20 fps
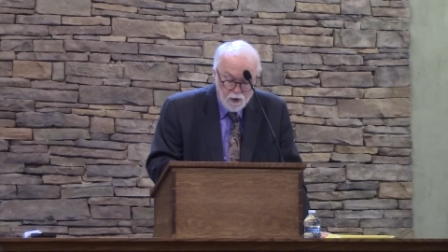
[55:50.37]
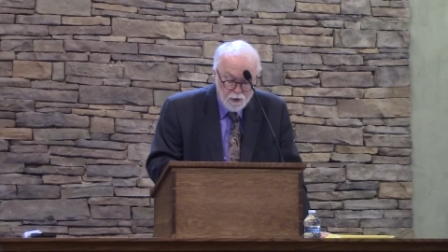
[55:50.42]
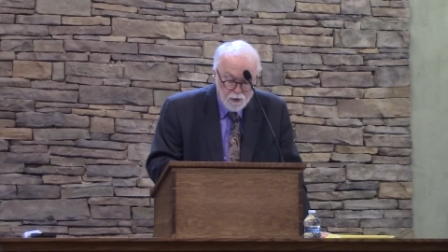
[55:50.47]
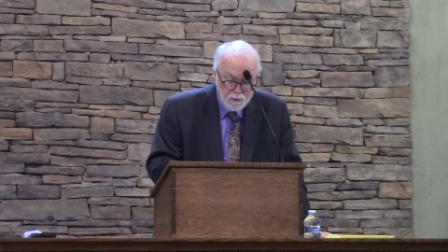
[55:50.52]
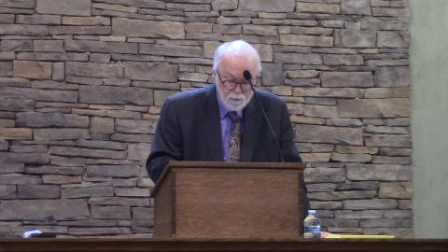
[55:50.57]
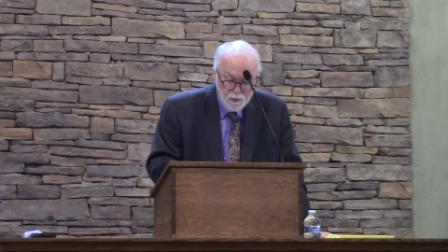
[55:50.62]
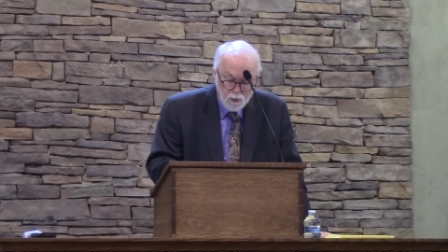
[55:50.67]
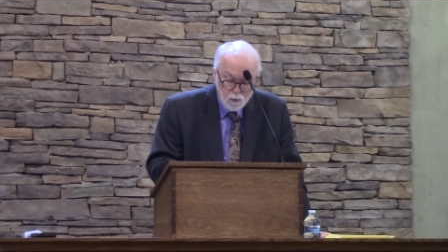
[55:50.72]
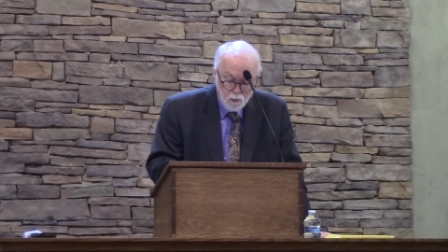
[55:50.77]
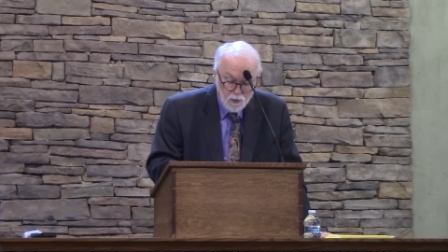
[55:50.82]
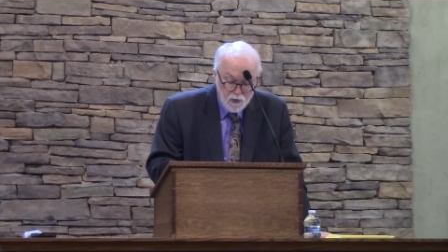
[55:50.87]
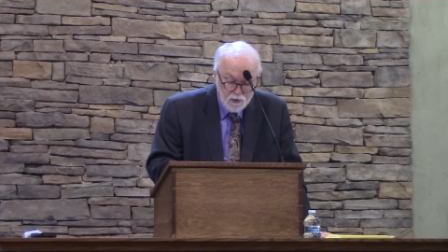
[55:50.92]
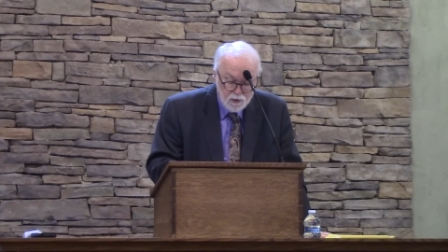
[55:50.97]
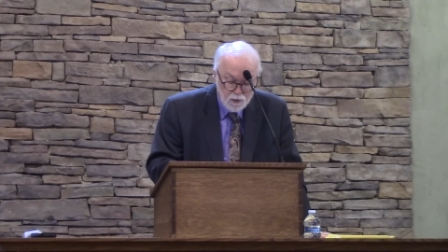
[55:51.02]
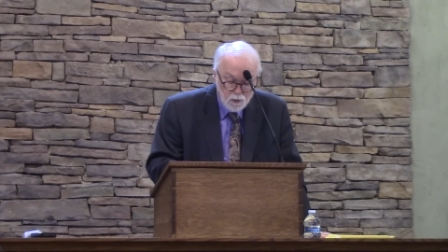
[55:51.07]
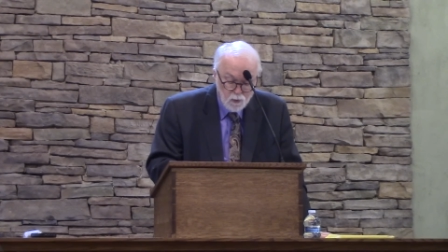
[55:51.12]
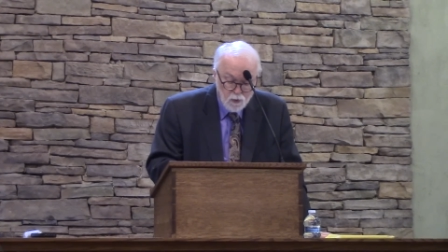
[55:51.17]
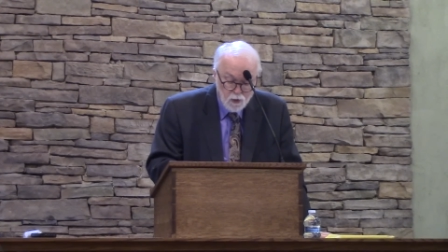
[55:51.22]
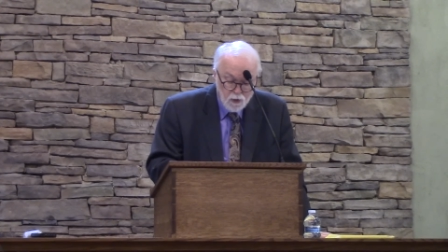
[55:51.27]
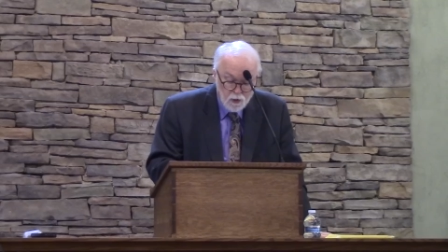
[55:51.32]
water, but
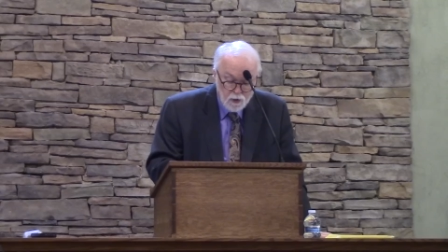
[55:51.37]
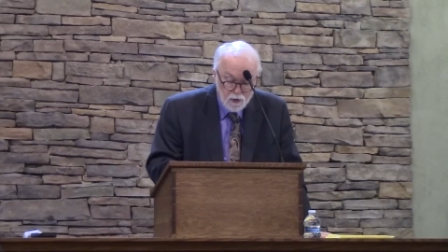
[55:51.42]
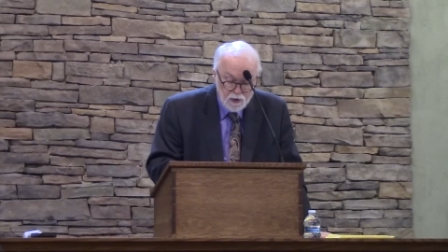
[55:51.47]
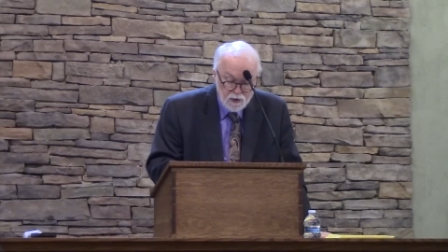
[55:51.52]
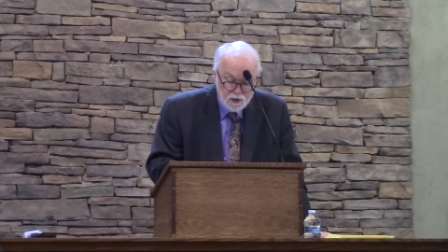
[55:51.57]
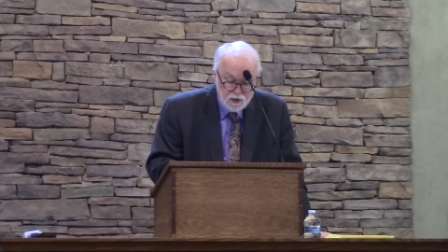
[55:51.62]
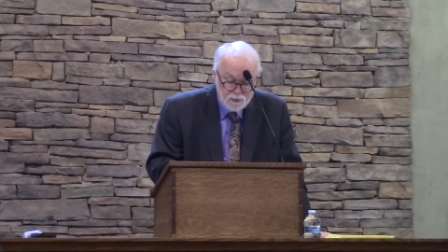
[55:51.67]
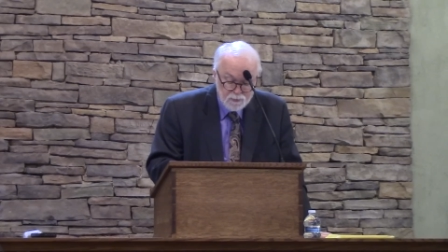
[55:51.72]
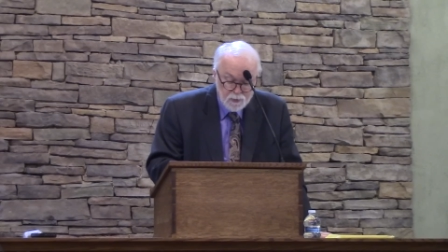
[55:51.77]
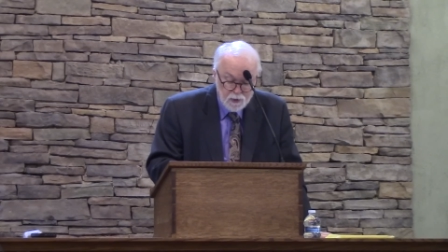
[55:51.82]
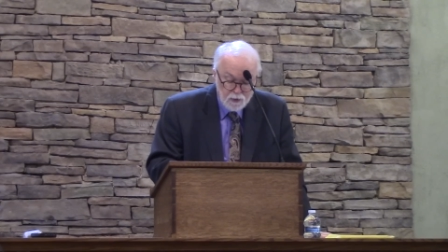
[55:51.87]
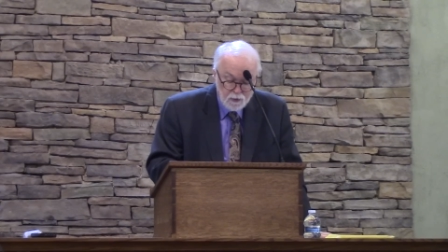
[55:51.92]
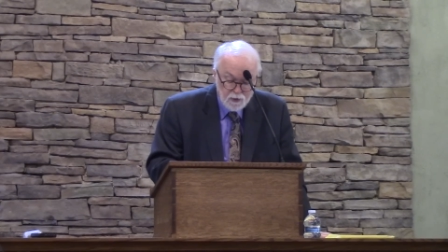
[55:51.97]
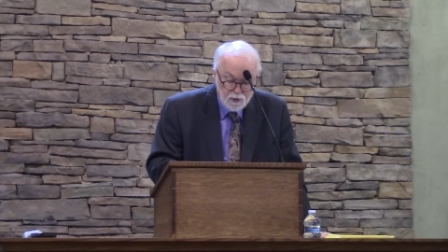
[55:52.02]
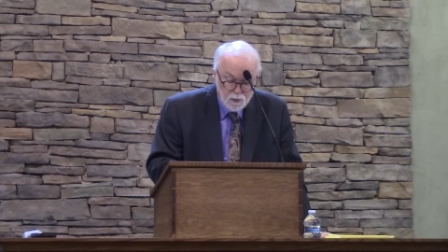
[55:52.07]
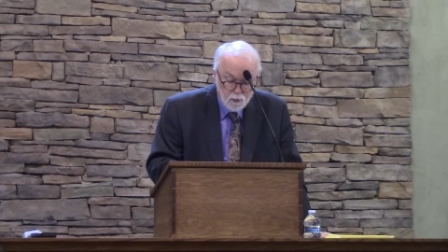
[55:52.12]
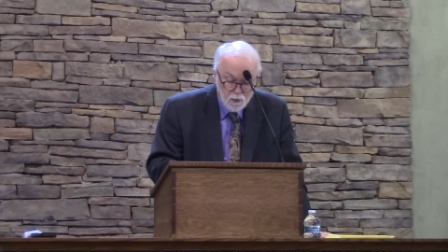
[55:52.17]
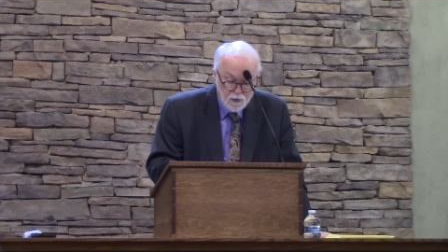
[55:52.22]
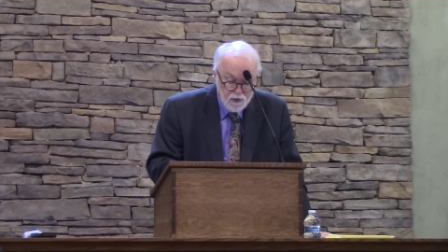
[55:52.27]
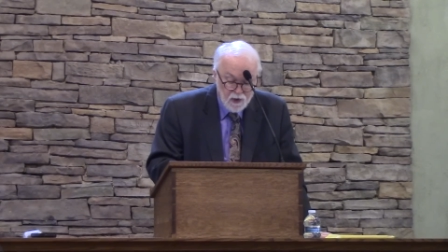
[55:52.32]
with the word and
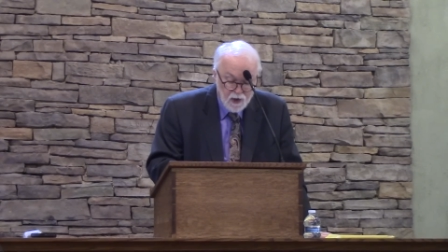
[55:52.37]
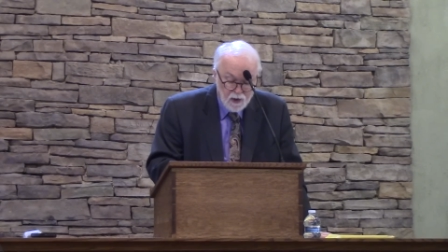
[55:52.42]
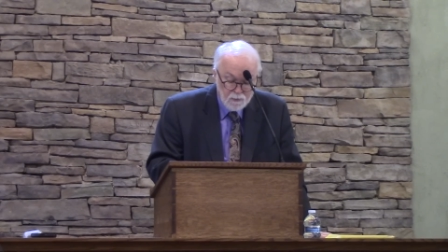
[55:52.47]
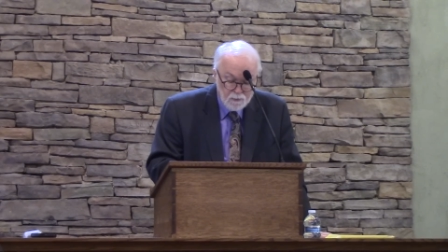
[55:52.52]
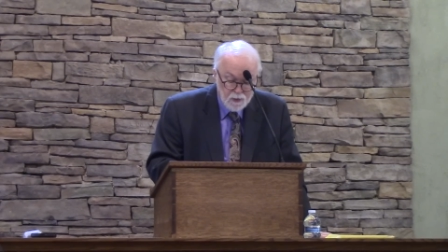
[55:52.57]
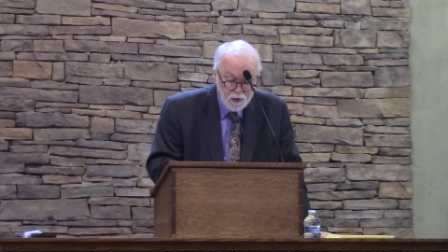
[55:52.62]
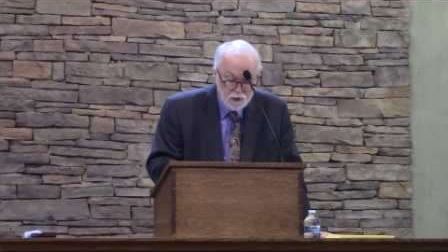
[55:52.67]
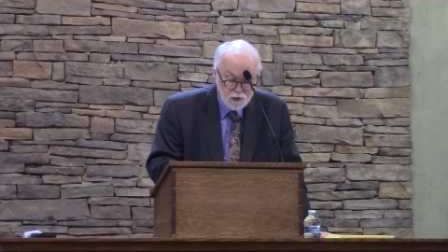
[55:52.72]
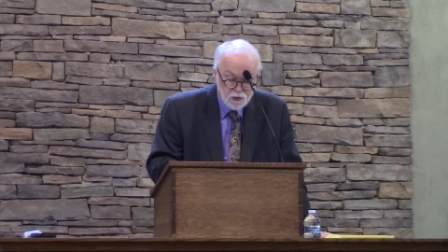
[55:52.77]
spirit without